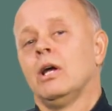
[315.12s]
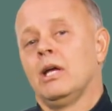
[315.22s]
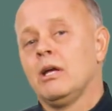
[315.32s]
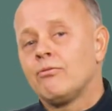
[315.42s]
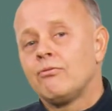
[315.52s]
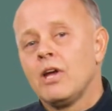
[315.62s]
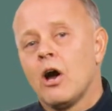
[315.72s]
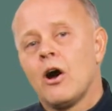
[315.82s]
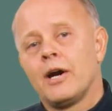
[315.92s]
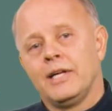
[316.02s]
If we
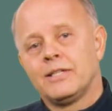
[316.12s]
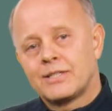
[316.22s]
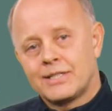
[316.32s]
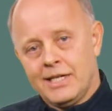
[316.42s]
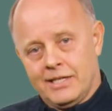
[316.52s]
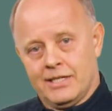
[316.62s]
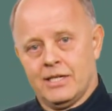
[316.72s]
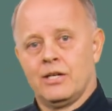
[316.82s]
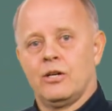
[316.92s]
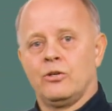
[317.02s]
are instead
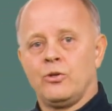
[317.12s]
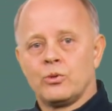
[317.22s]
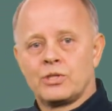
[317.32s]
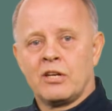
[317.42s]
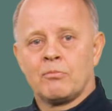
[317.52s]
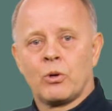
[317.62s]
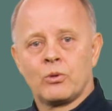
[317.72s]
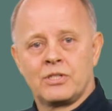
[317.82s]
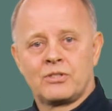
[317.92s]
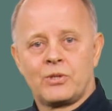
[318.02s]
using
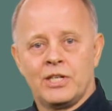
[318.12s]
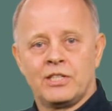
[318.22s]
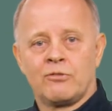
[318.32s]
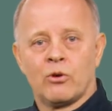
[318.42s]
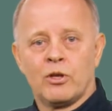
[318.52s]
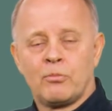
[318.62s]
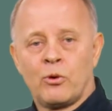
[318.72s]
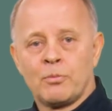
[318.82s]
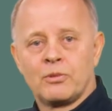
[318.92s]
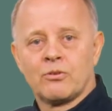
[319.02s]
process tracing for the
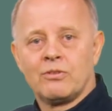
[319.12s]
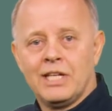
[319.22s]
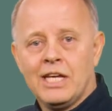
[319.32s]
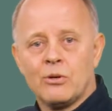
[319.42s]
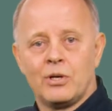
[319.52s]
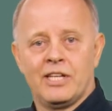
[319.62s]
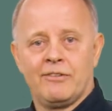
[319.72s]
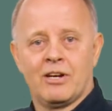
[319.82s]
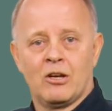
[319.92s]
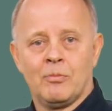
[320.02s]
purpose of theory
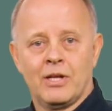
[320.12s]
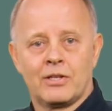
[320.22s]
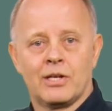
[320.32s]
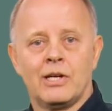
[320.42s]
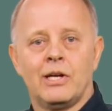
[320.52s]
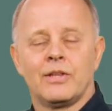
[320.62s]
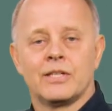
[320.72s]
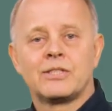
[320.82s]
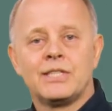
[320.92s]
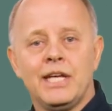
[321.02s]
development, the
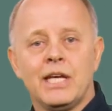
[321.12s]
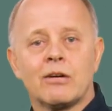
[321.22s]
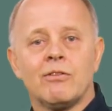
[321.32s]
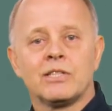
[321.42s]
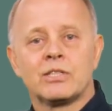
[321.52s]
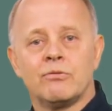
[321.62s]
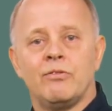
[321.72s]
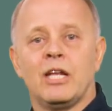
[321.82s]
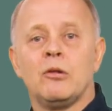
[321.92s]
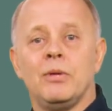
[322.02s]
sequence
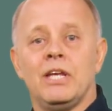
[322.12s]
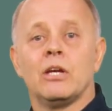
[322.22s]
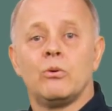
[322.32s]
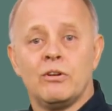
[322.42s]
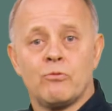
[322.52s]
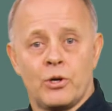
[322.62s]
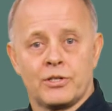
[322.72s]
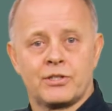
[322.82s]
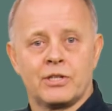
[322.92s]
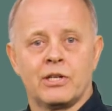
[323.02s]
will be
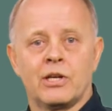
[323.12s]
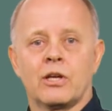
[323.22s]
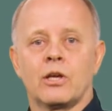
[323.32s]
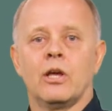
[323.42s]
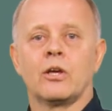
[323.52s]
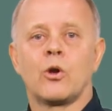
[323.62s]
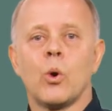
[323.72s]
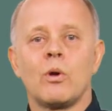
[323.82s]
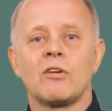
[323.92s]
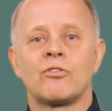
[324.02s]
reversed,
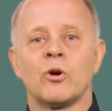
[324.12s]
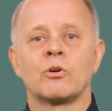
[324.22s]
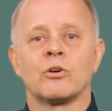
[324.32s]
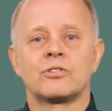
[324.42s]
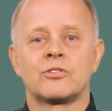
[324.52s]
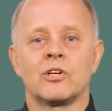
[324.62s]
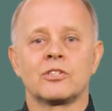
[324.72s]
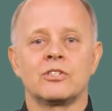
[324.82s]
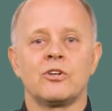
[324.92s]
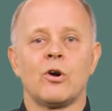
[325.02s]
going from
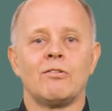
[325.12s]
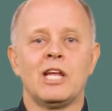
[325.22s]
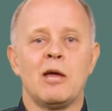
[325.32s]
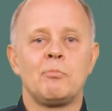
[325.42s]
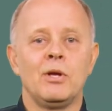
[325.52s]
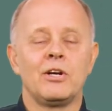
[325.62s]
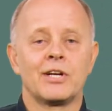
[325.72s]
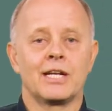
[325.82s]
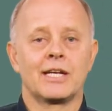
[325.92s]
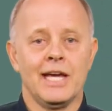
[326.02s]
construction of an
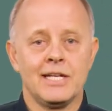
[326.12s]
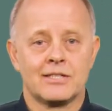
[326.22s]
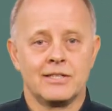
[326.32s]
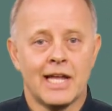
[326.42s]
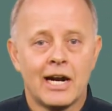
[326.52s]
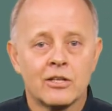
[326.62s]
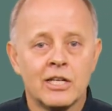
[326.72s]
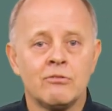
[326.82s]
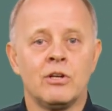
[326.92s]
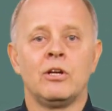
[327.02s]
empirical case narrative